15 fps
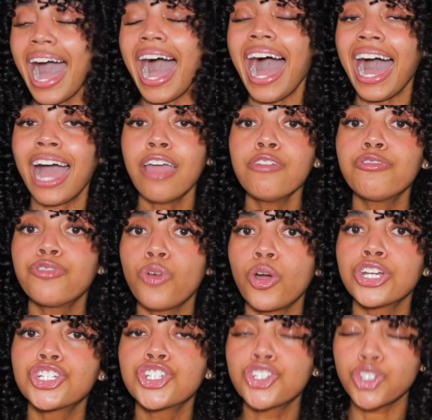I
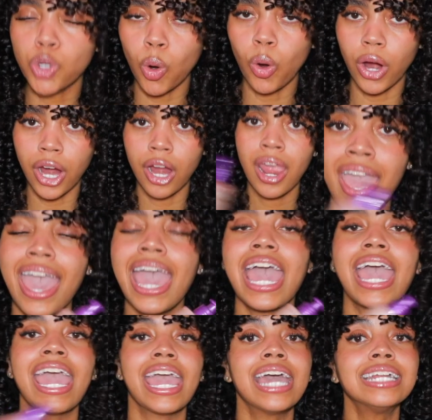for sure,
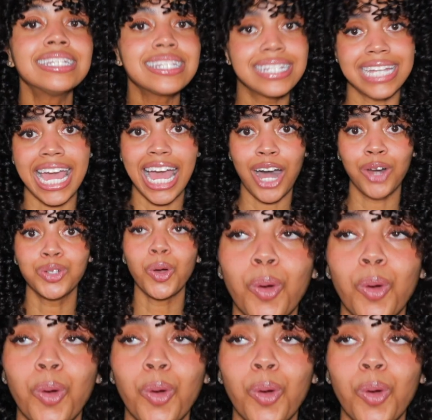hands down,